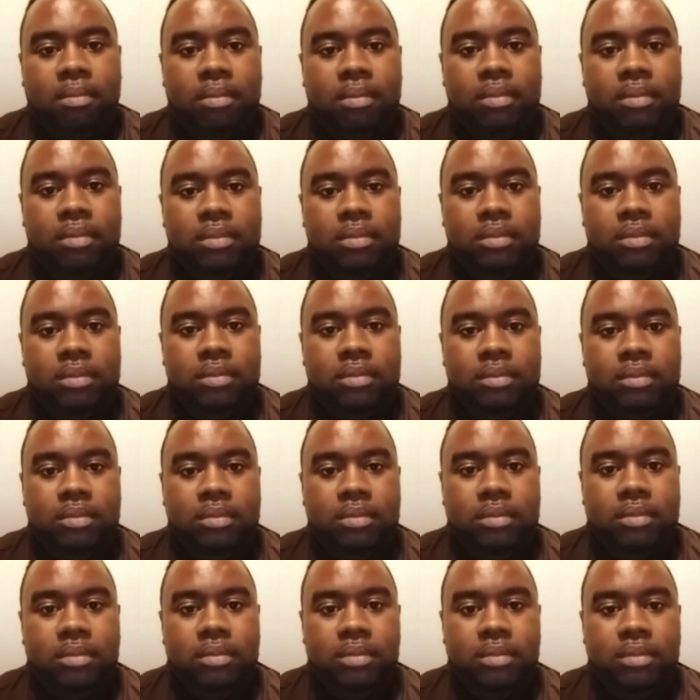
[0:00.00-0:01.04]

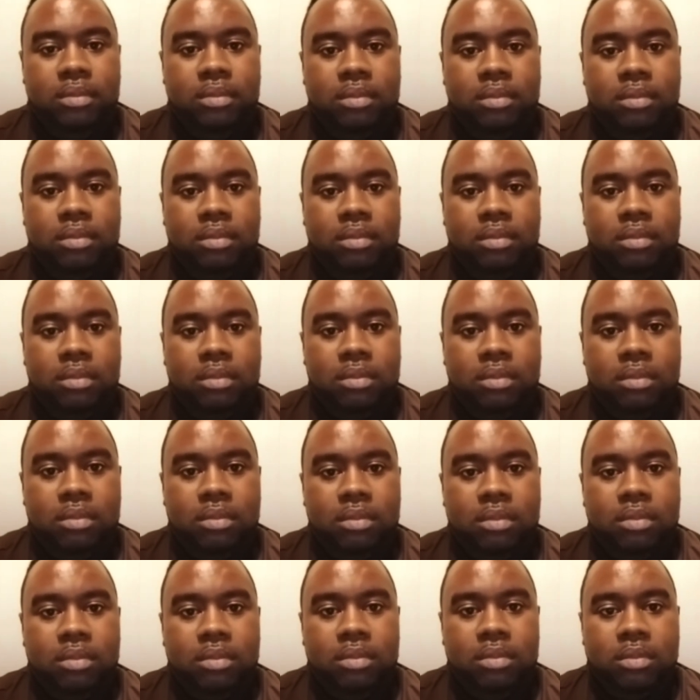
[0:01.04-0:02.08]

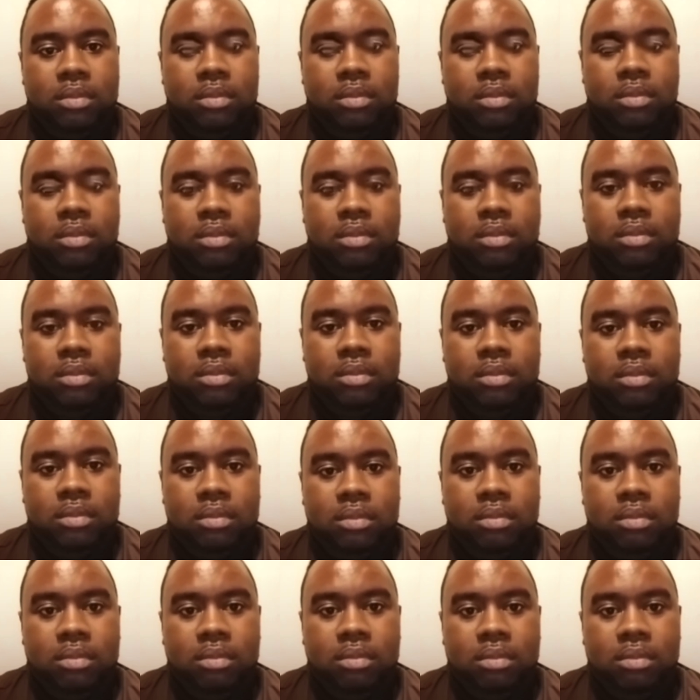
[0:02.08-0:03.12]

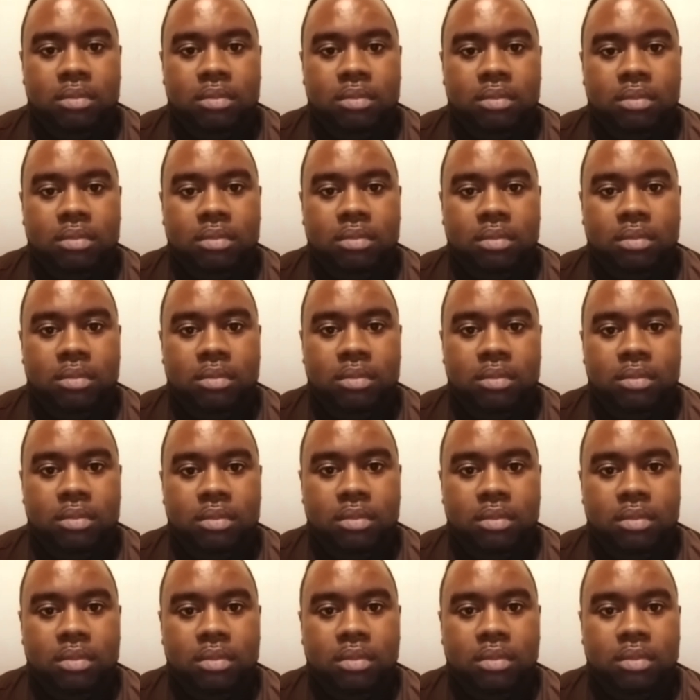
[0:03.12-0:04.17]

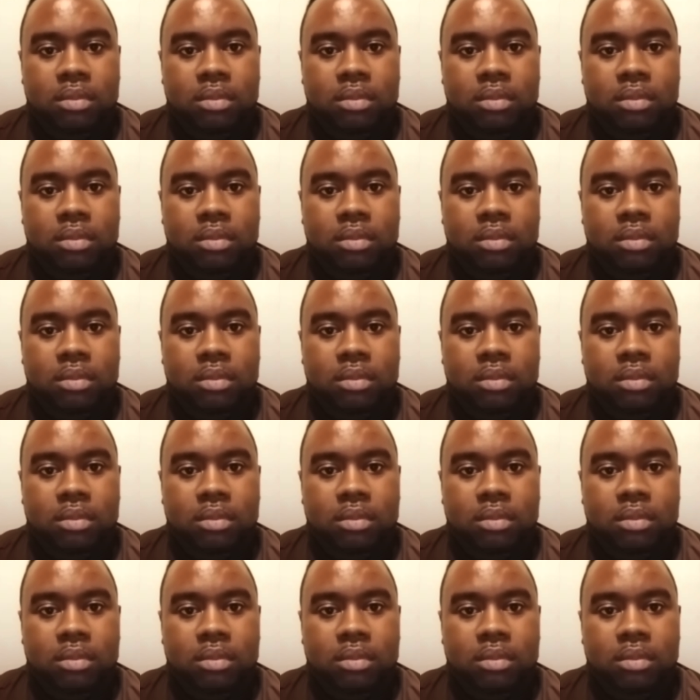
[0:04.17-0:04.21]
[no speech]